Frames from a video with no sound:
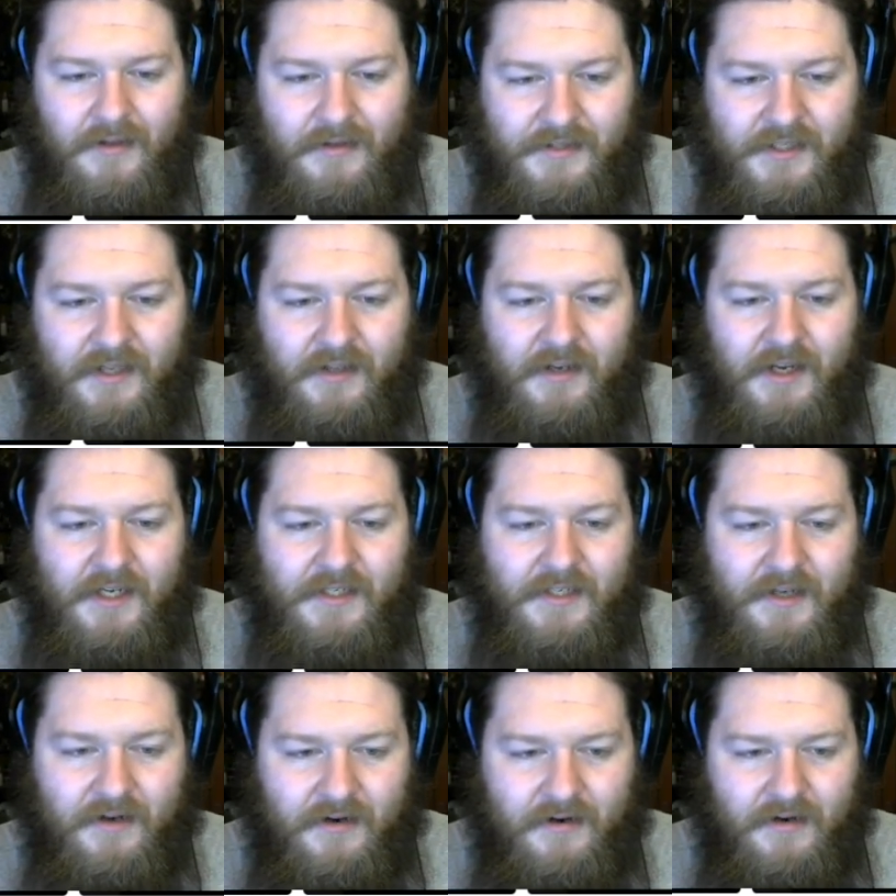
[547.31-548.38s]
A
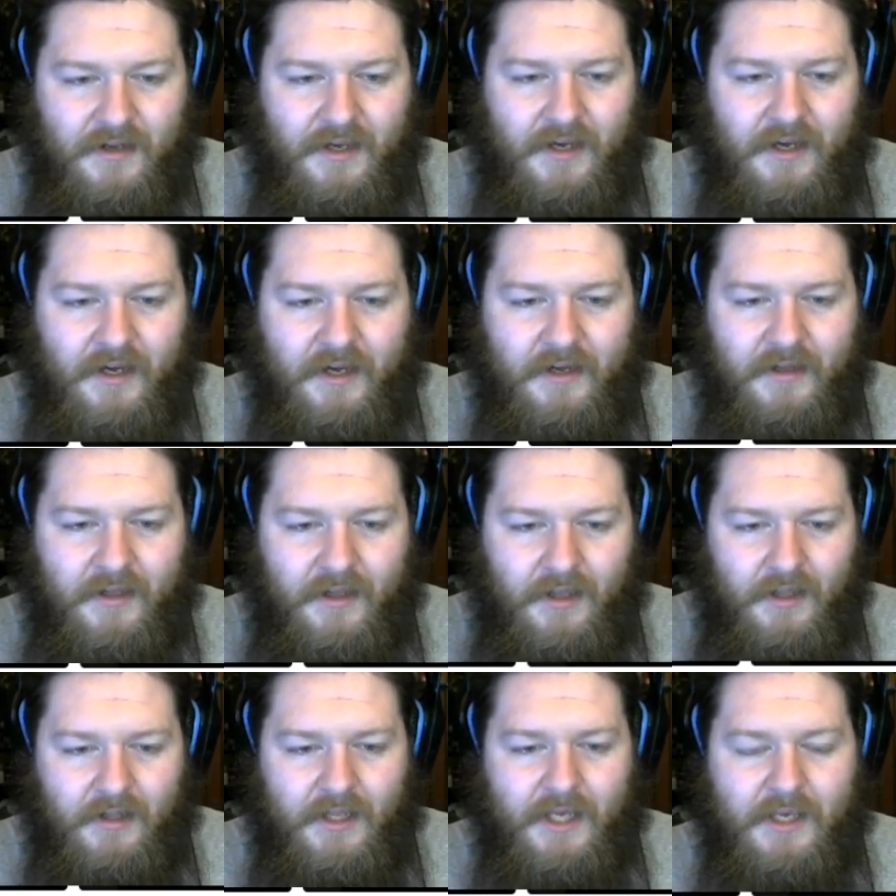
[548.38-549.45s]
tier, yeah.
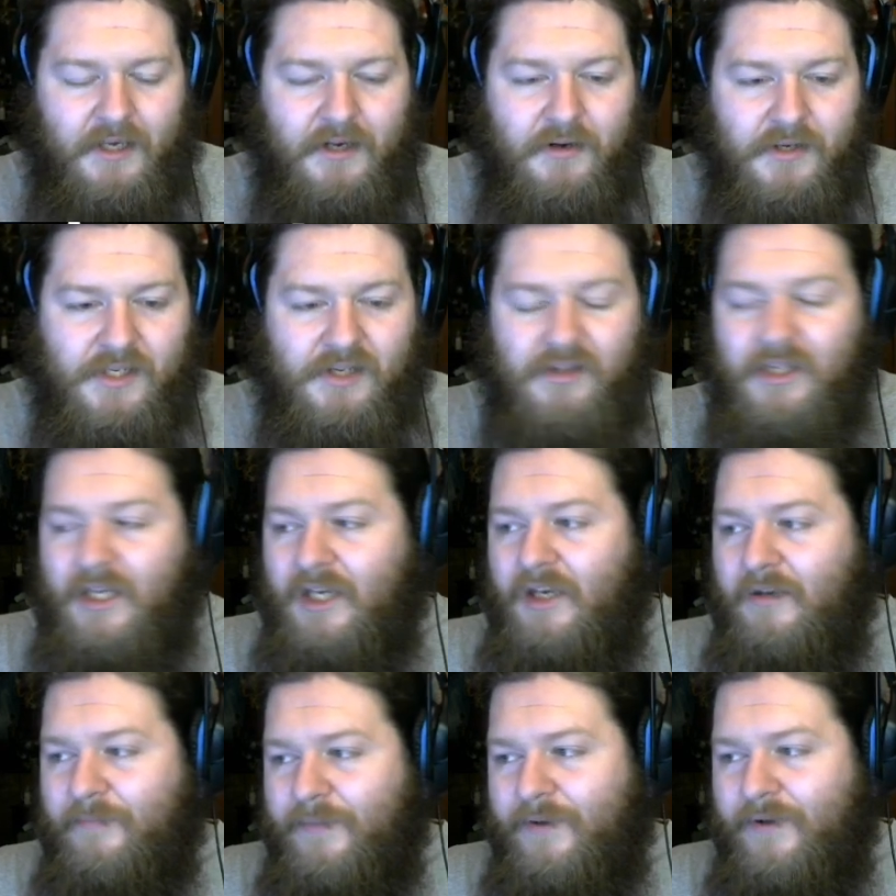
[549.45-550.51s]
Like, usually
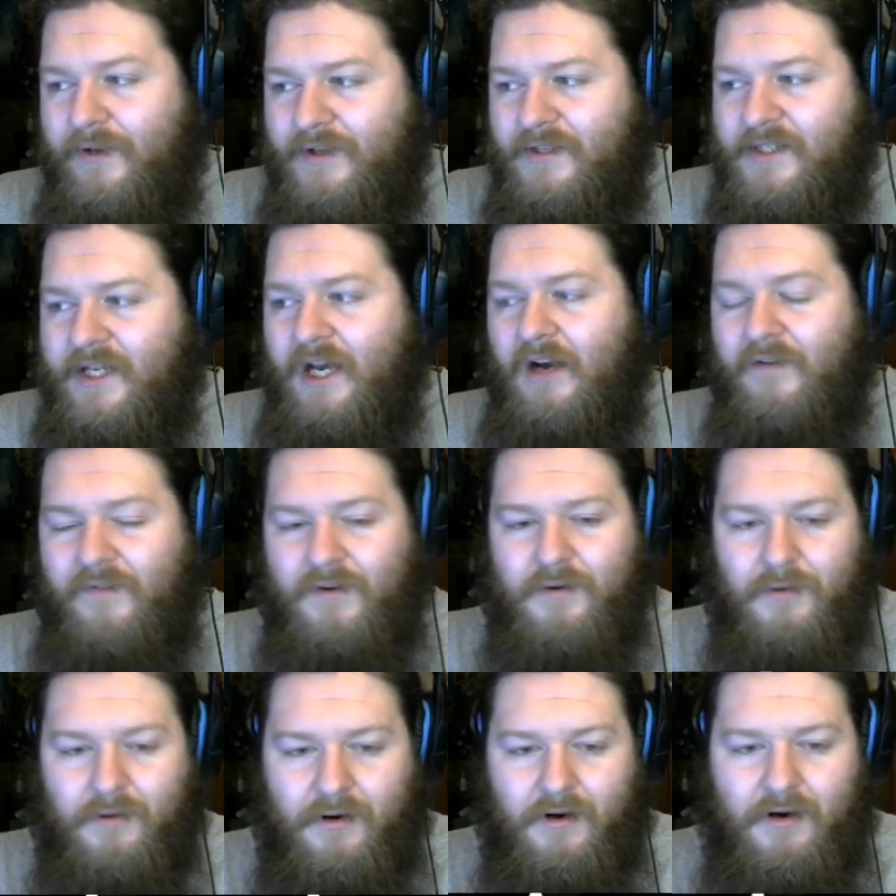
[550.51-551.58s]
you put
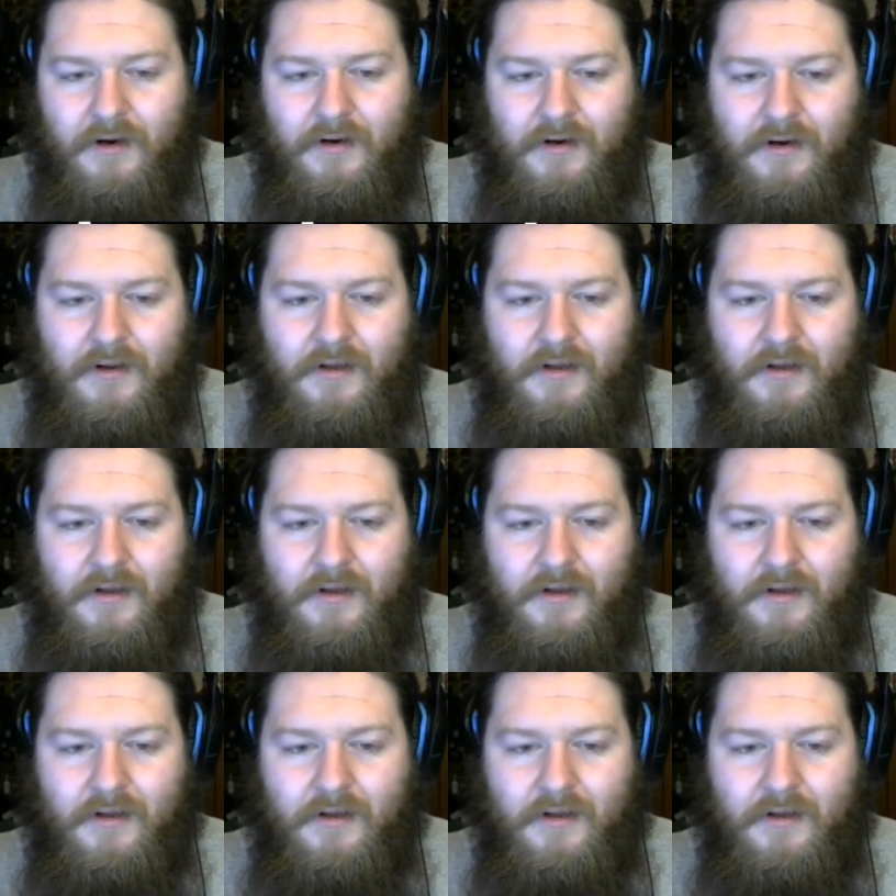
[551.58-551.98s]
Salvador